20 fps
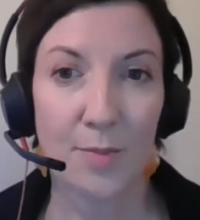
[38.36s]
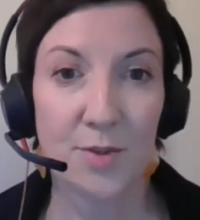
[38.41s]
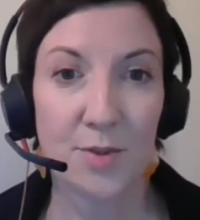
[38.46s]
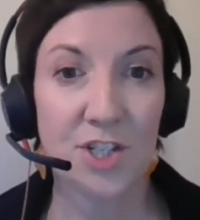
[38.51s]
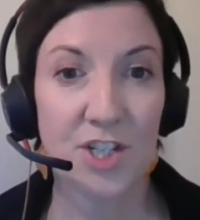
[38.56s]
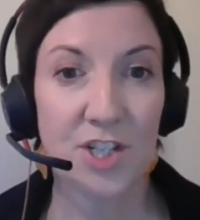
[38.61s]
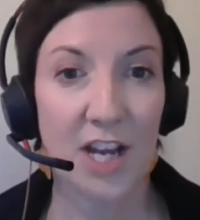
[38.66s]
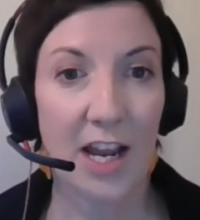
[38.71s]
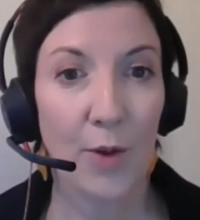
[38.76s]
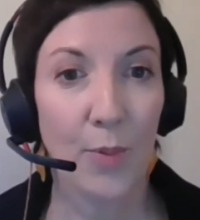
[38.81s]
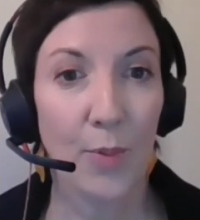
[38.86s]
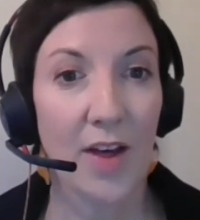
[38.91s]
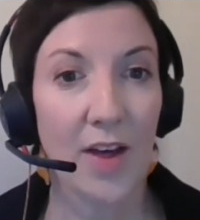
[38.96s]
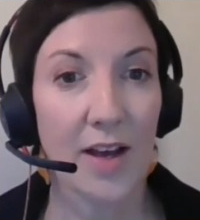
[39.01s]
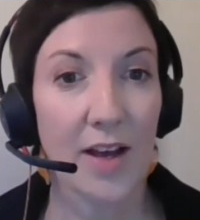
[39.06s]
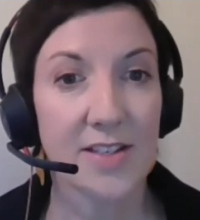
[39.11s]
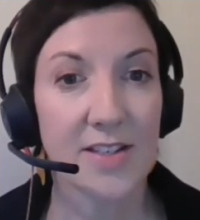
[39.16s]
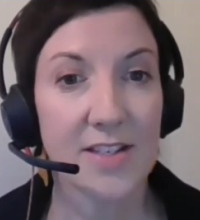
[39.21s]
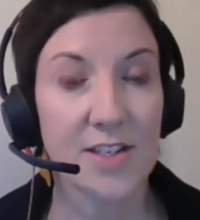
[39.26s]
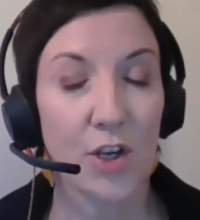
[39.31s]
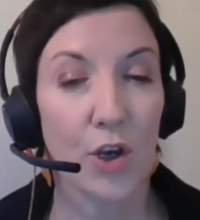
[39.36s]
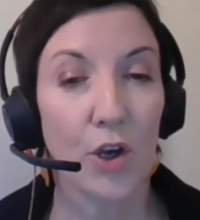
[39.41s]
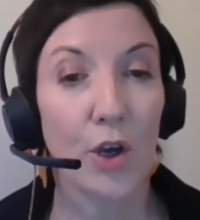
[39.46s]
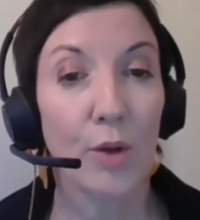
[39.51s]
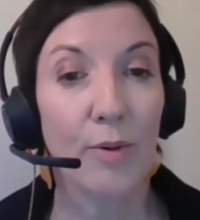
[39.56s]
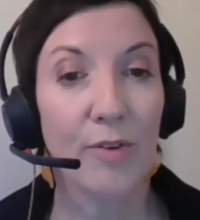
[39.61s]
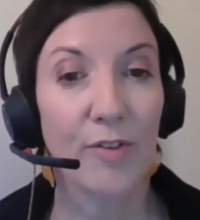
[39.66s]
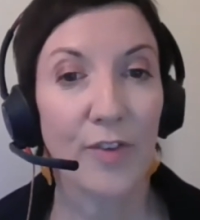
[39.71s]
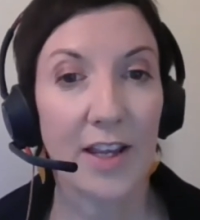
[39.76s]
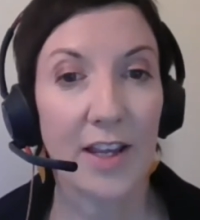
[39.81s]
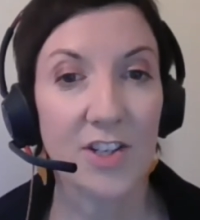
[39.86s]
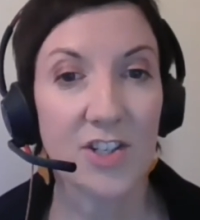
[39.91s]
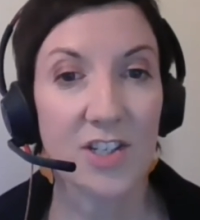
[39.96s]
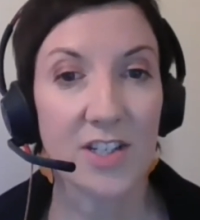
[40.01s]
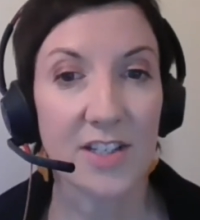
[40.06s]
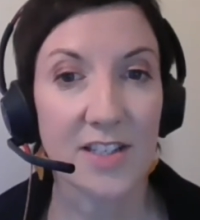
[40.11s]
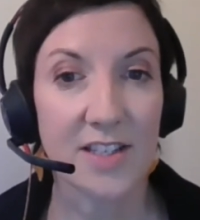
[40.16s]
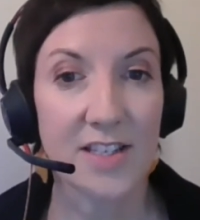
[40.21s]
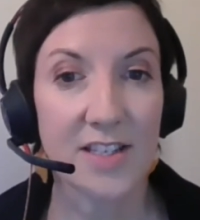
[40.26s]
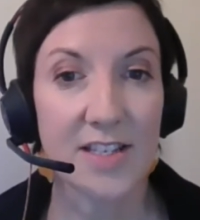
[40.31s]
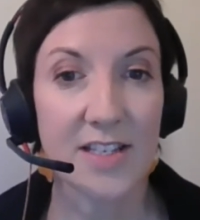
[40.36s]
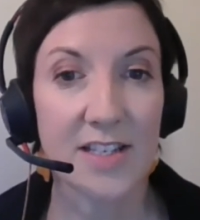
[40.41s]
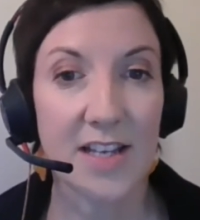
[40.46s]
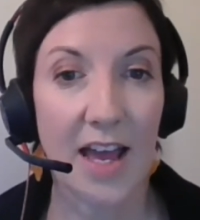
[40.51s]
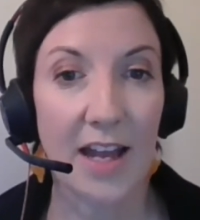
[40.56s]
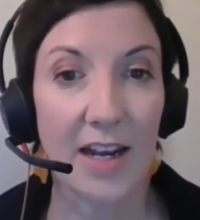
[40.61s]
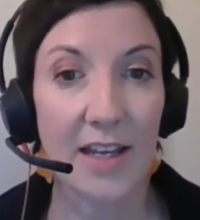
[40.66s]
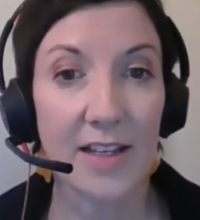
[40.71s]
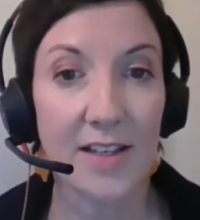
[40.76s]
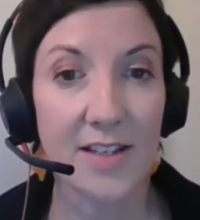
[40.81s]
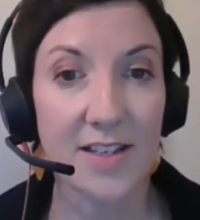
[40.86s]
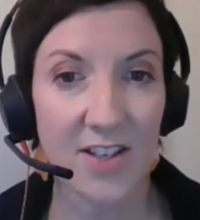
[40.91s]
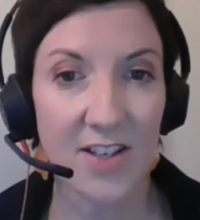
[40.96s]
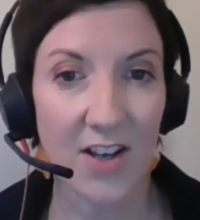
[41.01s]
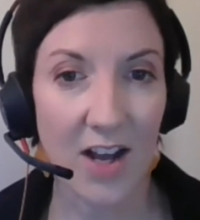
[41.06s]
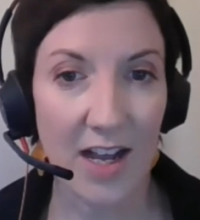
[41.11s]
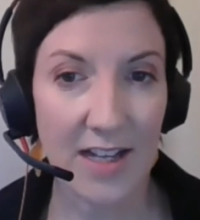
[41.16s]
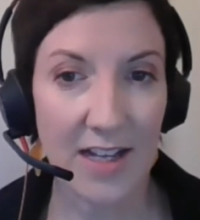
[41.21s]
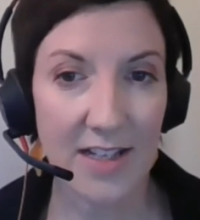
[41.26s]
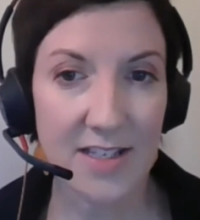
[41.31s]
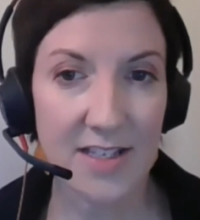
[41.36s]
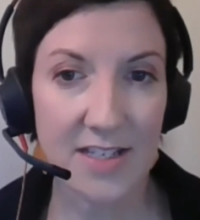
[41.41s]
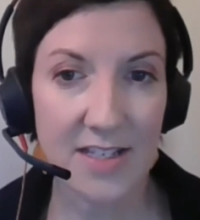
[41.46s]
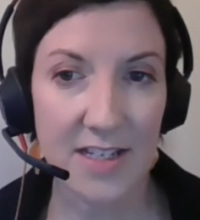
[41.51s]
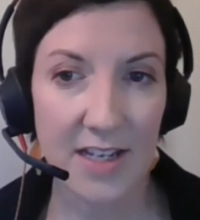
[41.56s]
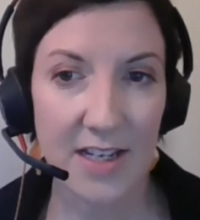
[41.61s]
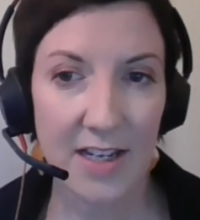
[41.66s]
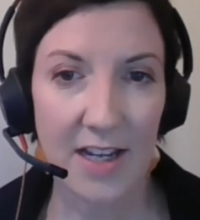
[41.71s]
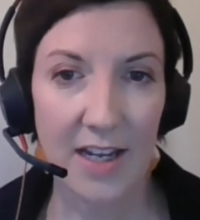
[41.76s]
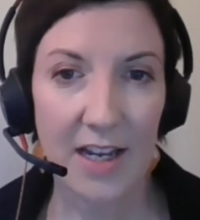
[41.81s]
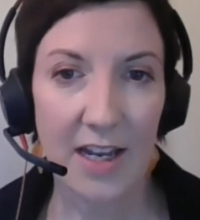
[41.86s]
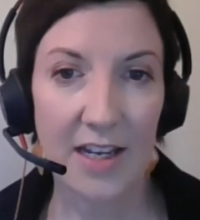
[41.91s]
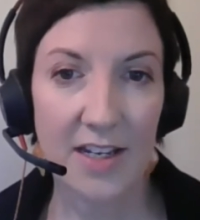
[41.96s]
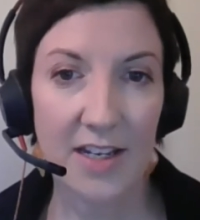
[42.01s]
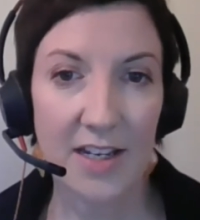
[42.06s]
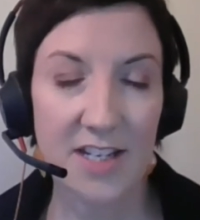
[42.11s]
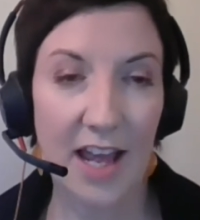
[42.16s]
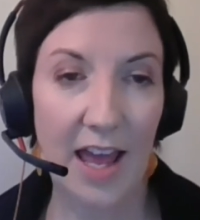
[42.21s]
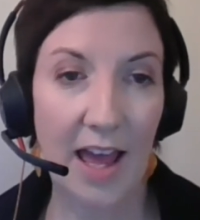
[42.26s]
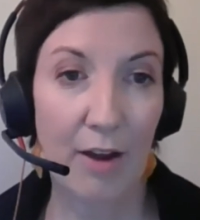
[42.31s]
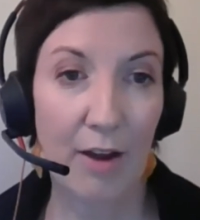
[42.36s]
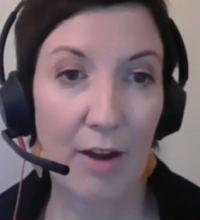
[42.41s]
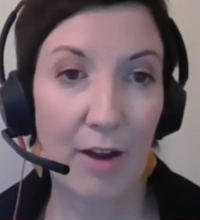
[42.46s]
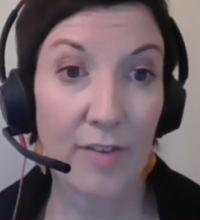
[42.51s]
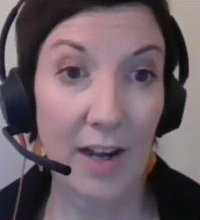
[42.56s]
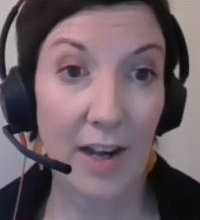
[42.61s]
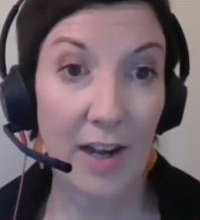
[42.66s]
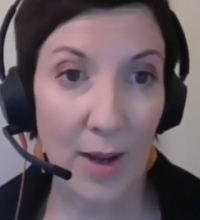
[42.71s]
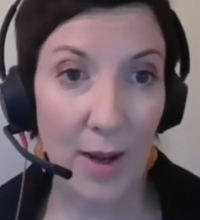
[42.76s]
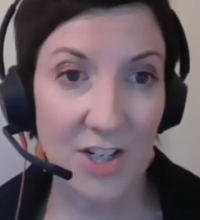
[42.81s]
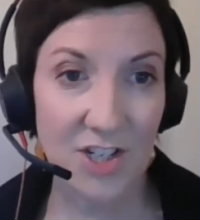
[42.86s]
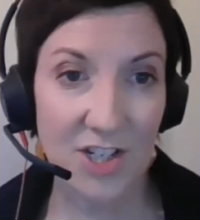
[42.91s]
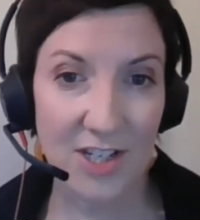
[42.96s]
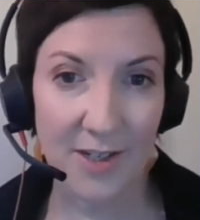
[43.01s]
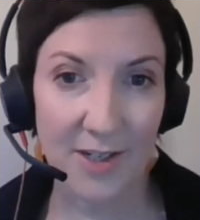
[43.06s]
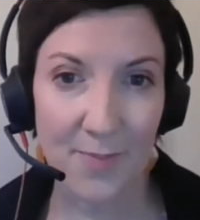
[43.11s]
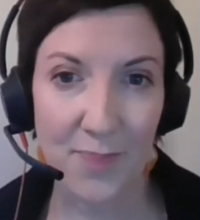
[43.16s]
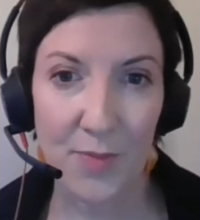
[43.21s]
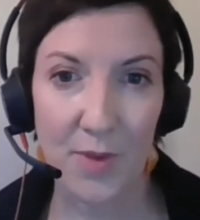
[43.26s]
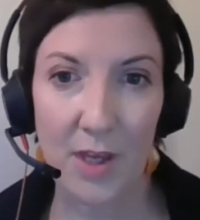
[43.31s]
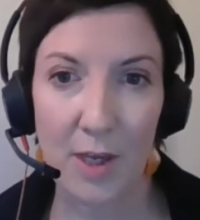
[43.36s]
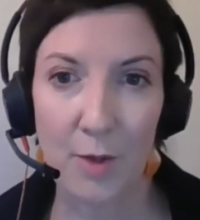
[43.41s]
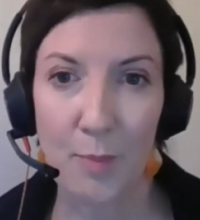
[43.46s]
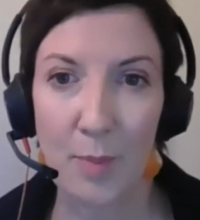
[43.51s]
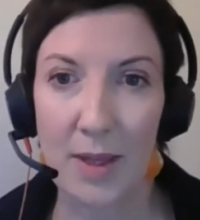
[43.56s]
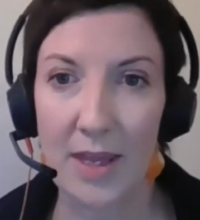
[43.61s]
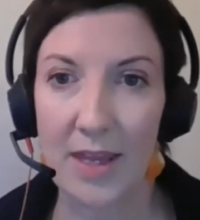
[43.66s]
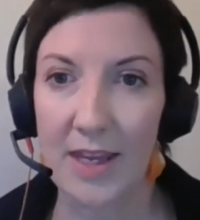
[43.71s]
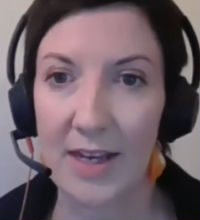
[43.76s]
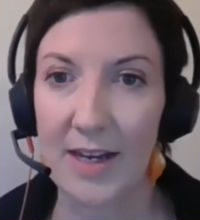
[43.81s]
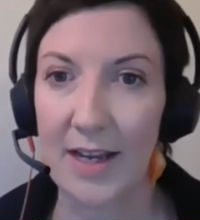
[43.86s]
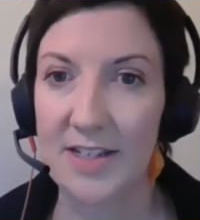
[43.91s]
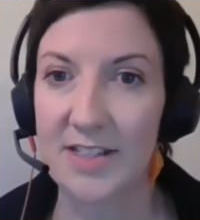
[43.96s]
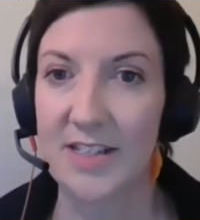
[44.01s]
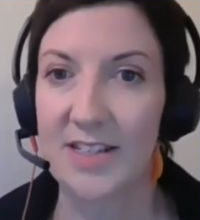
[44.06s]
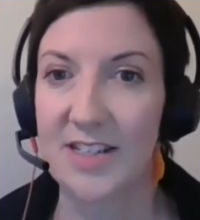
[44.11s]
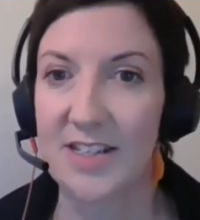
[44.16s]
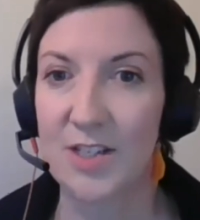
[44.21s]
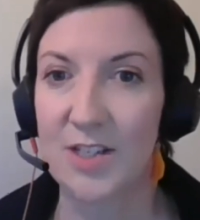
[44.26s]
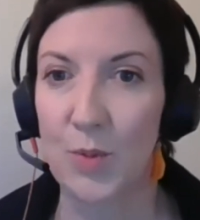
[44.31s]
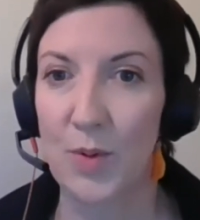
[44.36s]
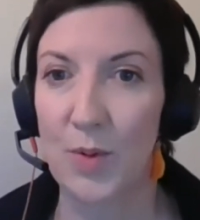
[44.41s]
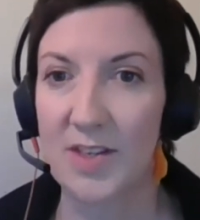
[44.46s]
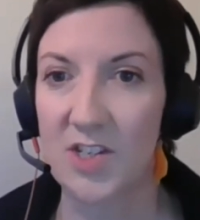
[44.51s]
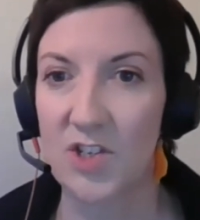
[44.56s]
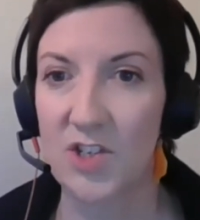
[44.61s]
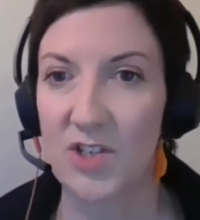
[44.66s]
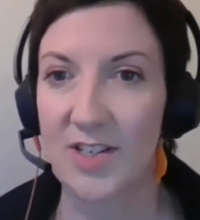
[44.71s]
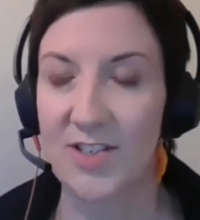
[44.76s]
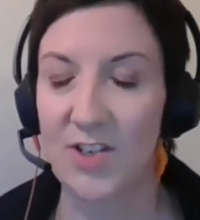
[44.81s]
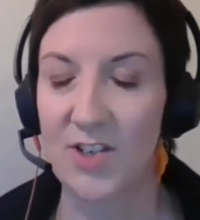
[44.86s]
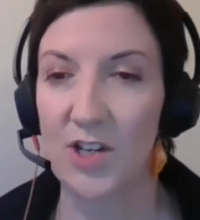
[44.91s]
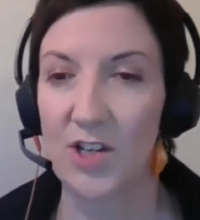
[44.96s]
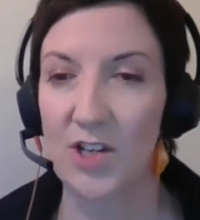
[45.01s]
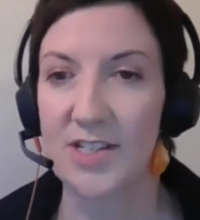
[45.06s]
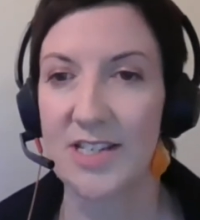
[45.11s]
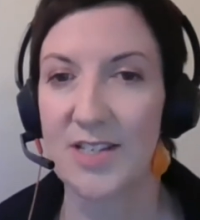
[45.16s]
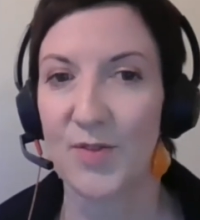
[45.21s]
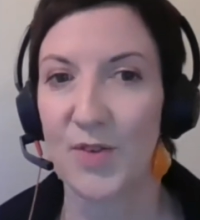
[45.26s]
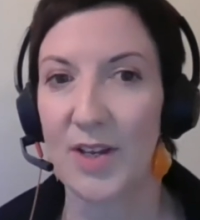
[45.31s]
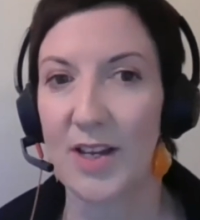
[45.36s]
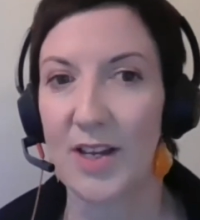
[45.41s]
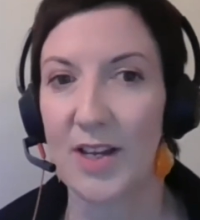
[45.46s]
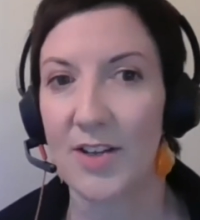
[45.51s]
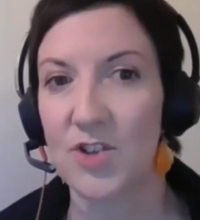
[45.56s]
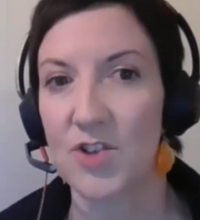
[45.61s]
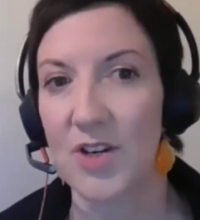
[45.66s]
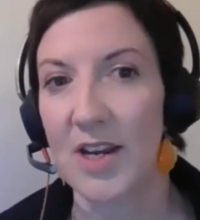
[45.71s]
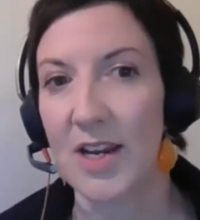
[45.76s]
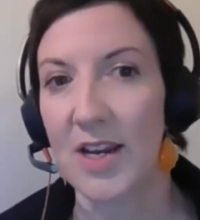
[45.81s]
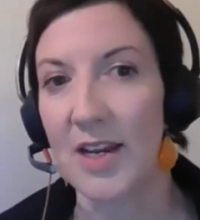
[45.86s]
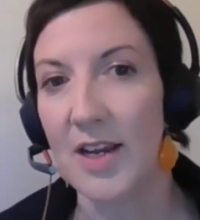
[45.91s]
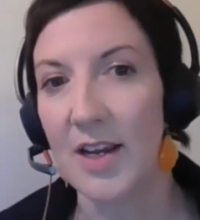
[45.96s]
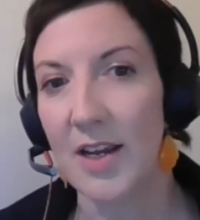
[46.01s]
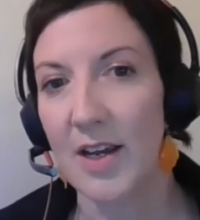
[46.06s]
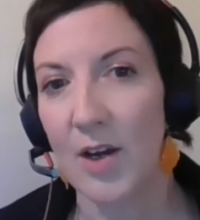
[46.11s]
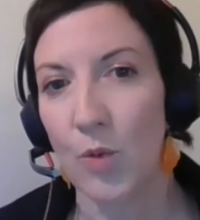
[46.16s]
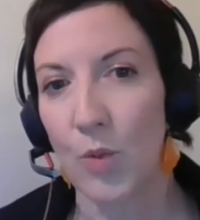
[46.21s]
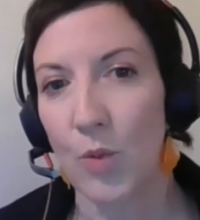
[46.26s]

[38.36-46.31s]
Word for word: um, share with us her reflections and insights into how evaluation can be connected with Indigenous knowledges for country,